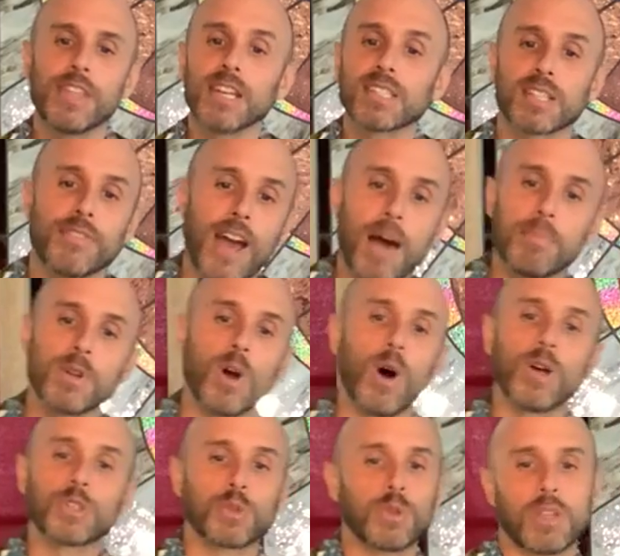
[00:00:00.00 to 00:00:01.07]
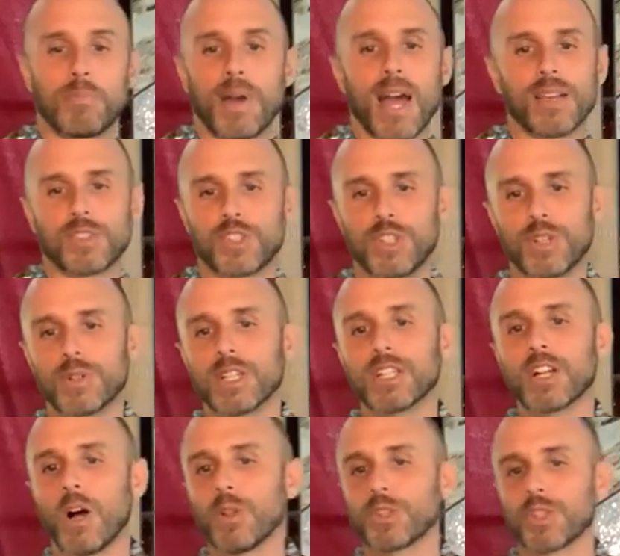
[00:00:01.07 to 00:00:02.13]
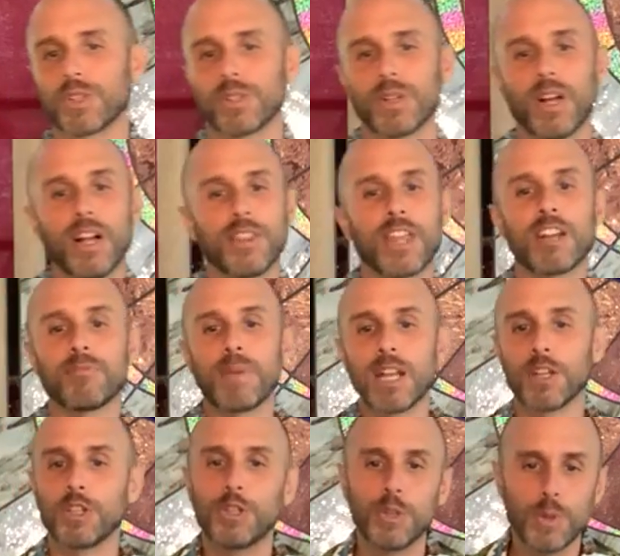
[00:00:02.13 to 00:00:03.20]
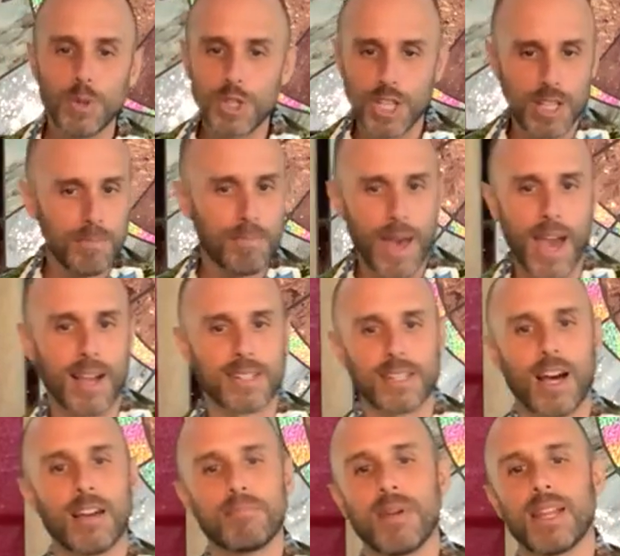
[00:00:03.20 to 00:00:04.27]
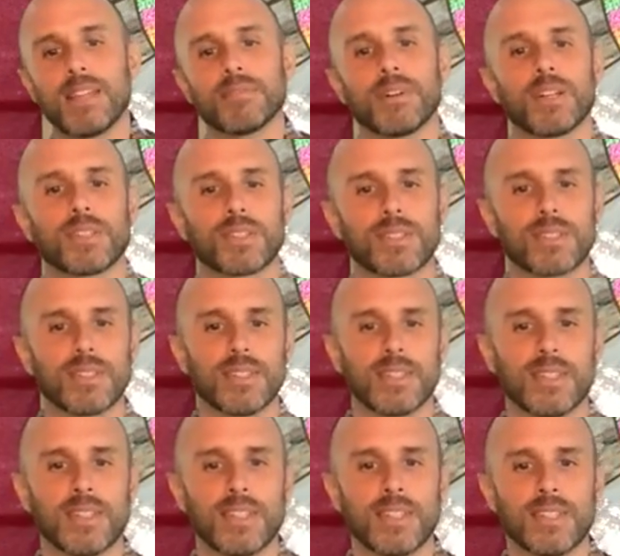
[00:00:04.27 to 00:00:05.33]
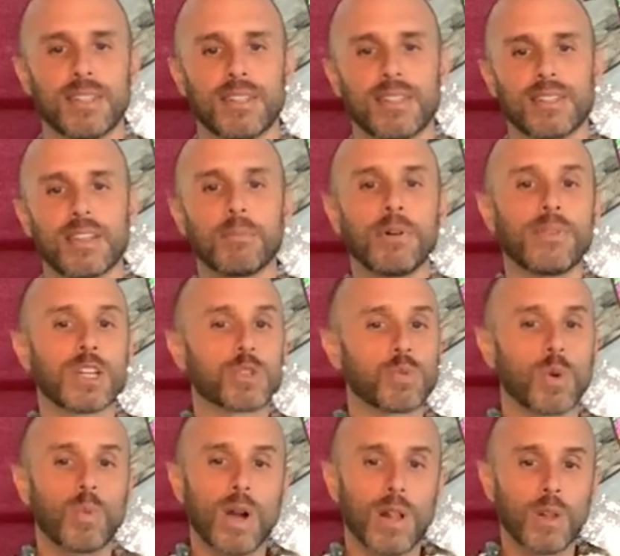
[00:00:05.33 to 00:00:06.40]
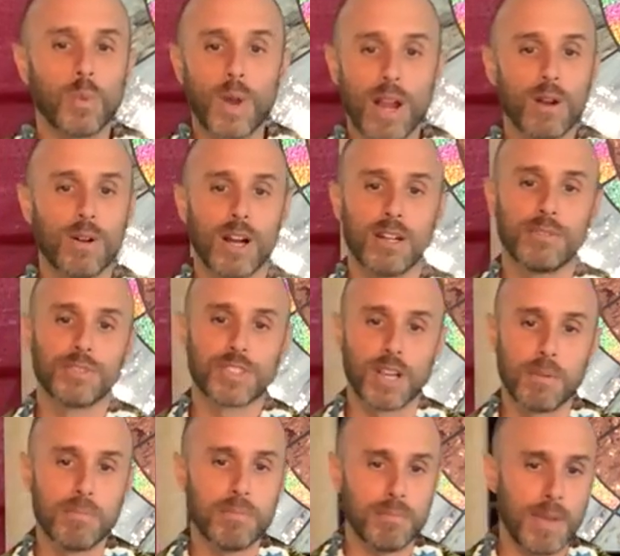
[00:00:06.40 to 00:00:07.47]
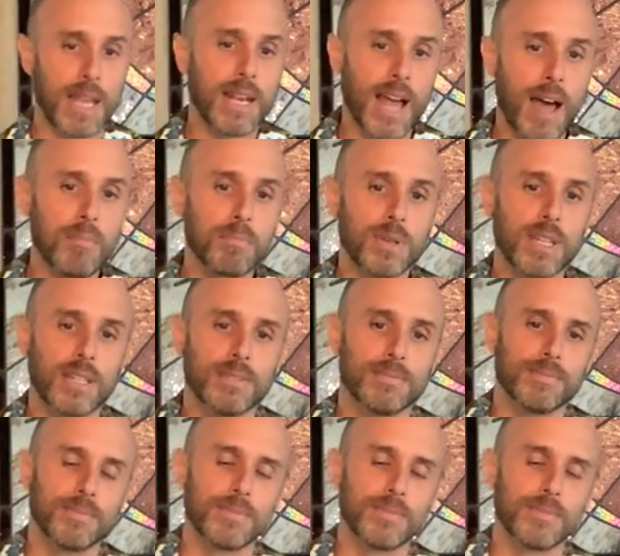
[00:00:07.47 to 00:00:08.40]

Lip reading: things have happened also in the past year in culture that have made a huge impact on many of us. Some of us we're well aware of, some may not be.